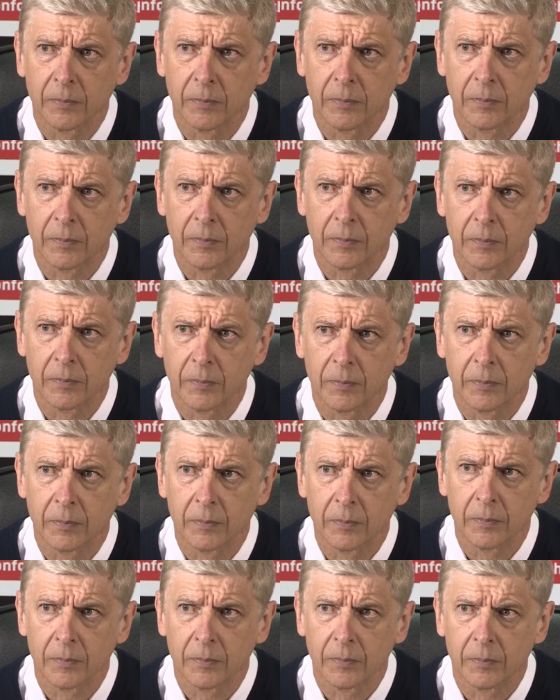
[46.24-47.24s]
at the end of the
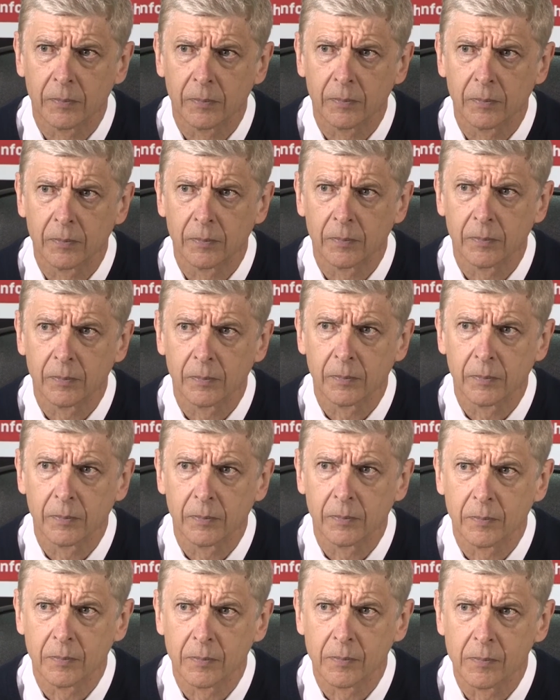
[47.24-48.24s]
season when it comes
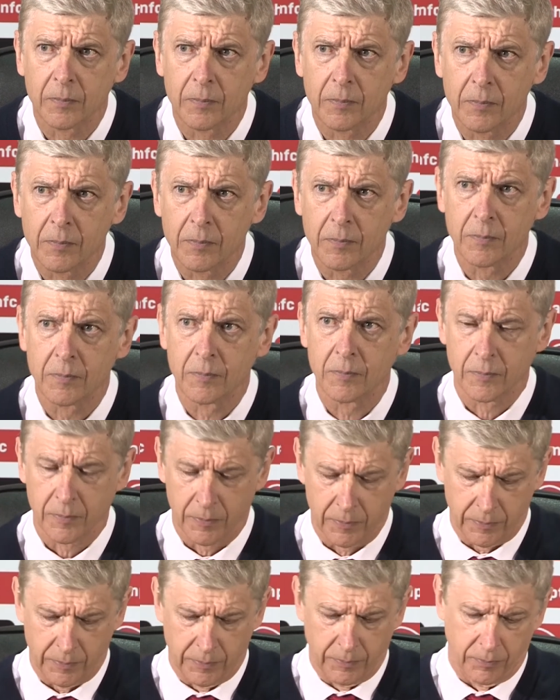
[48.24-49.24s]
to getting
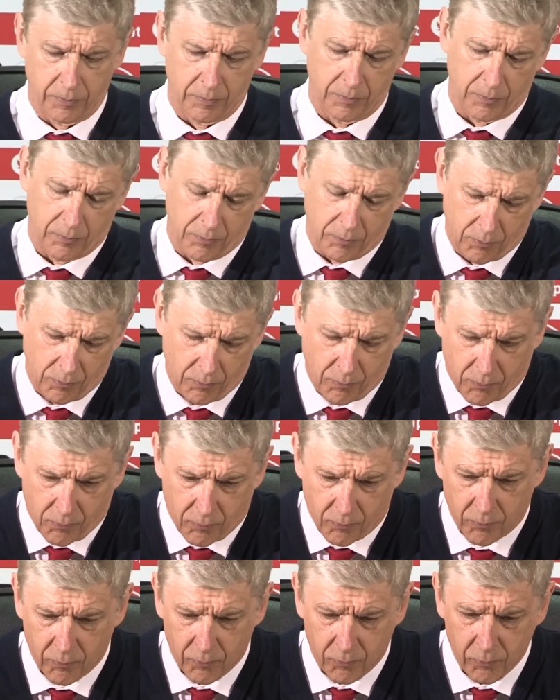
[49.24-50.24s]
the top four.
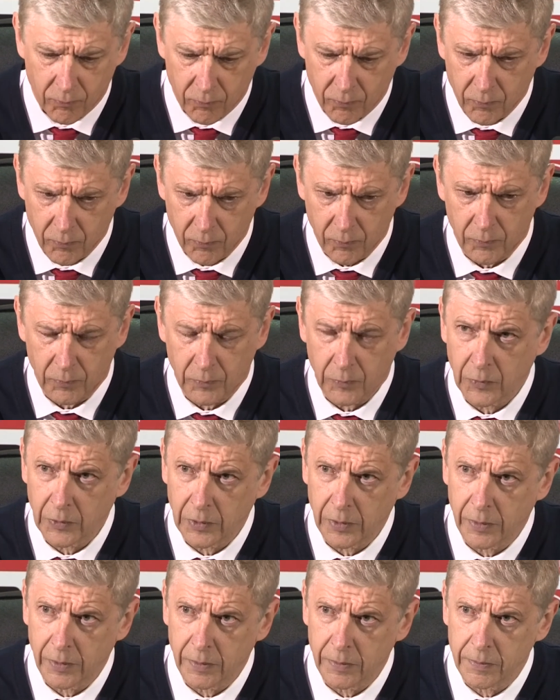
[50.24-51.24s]
How much pressure
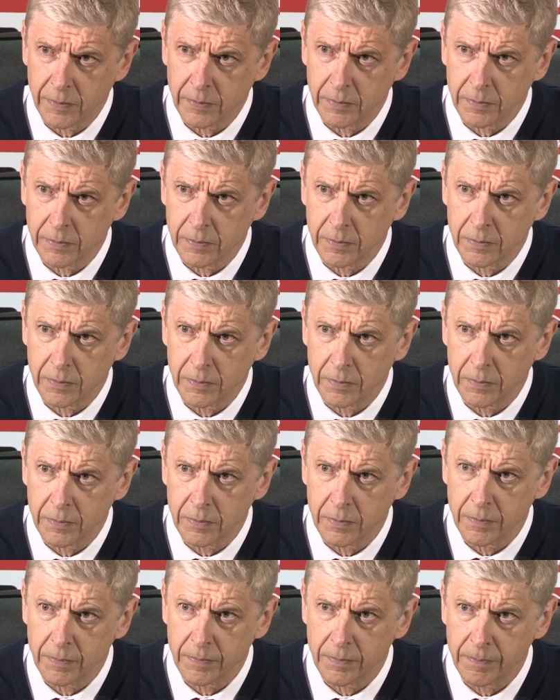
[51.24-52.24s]
do you think you put on
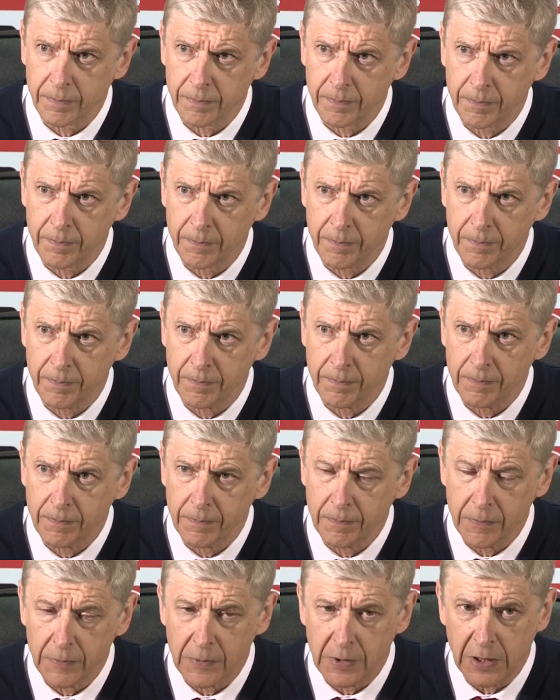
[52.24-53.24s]
the other
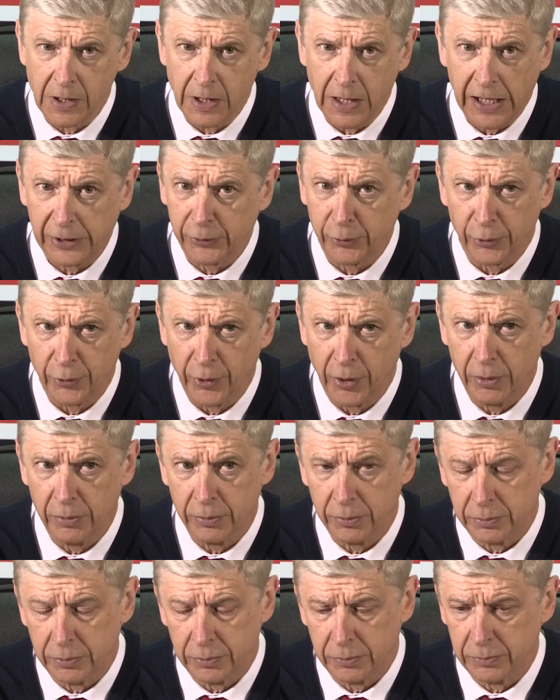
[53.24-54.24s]
teams? I don't know.
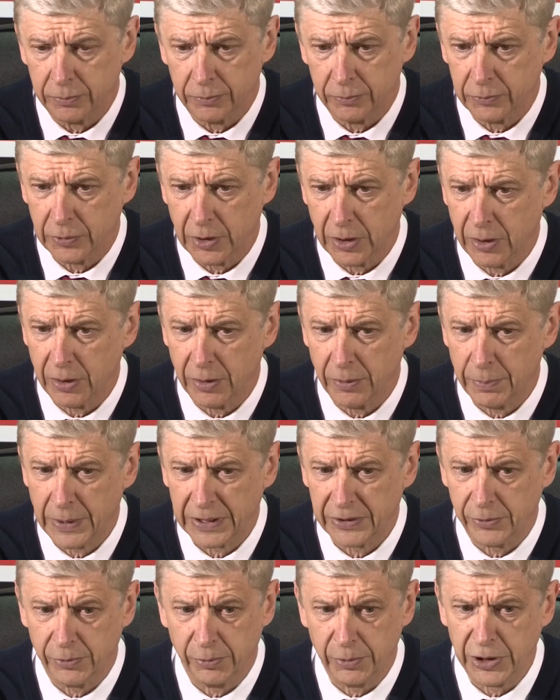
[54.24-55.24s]
Uh,
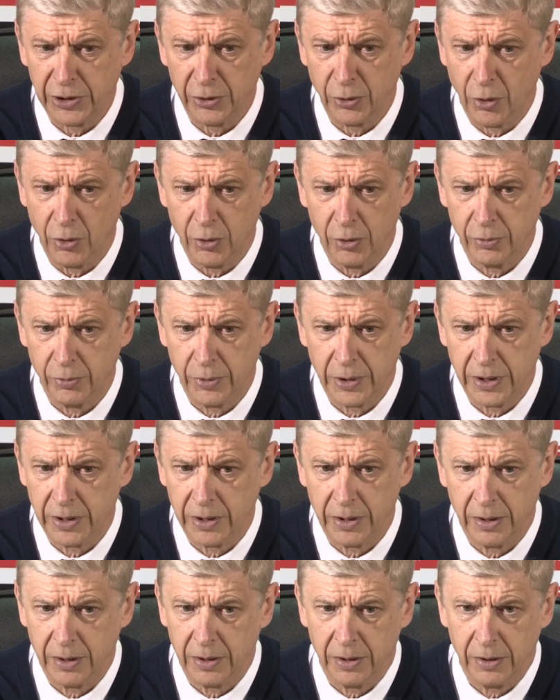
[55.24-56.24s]
but we know
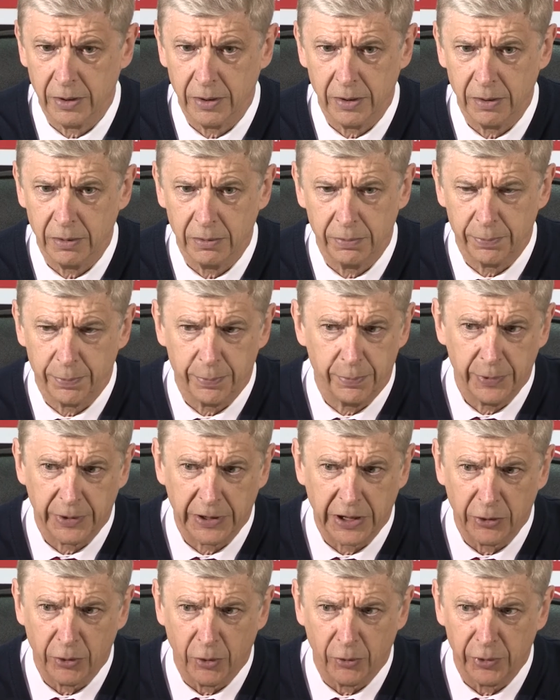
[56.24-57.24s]
uh, we
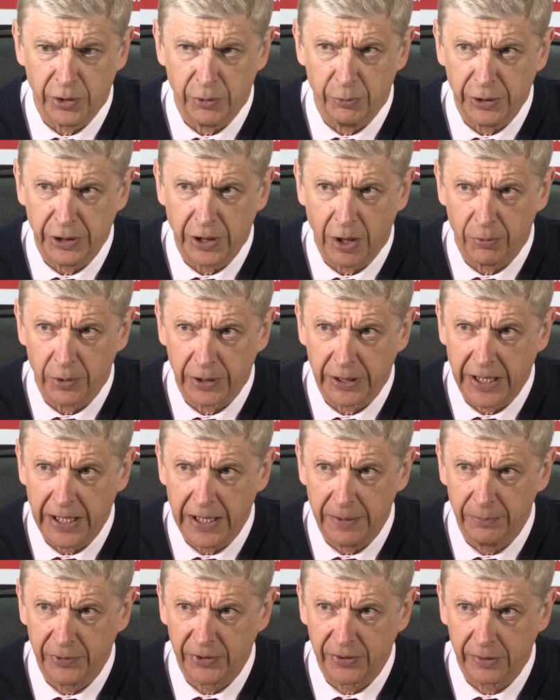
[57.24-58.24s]
can only win our
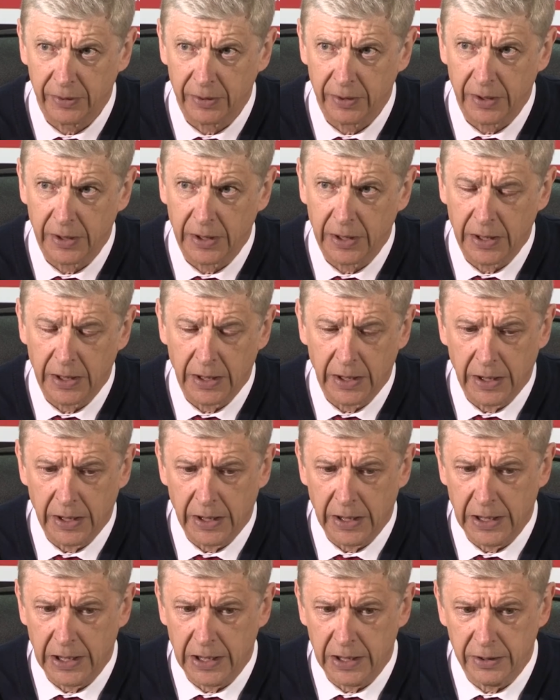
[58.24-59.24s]
games,
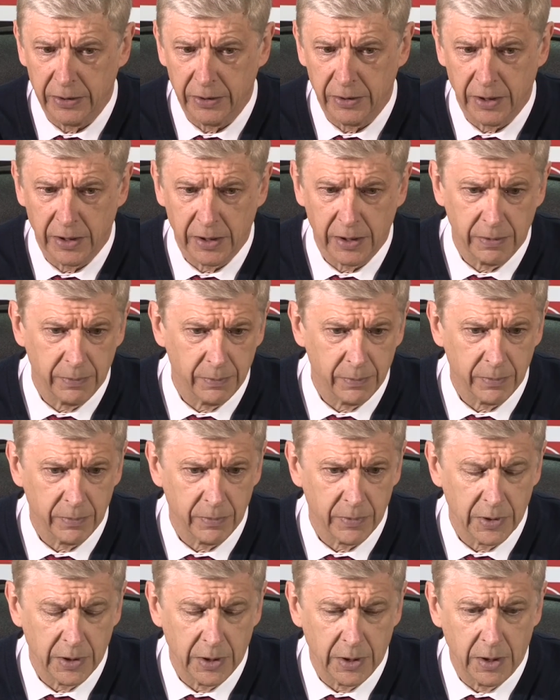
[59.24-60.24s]
and uh,
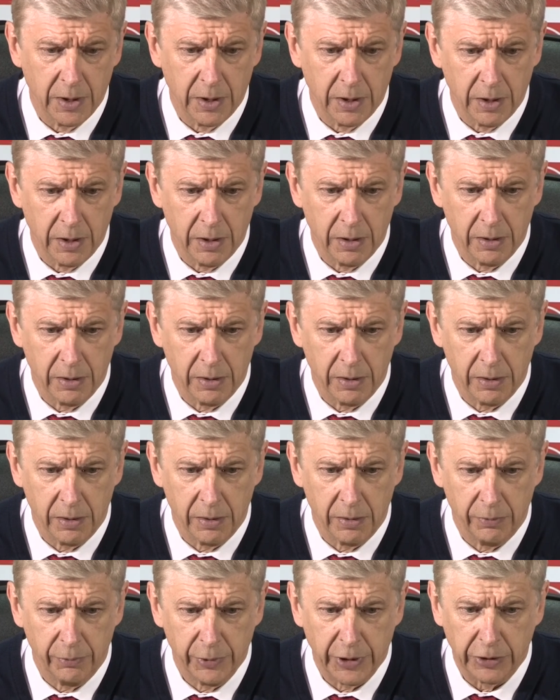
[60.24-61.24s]

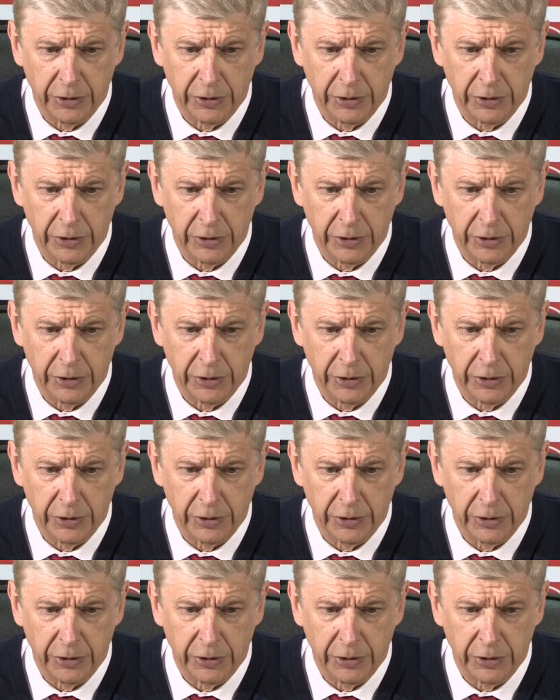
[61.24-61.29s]
uh, we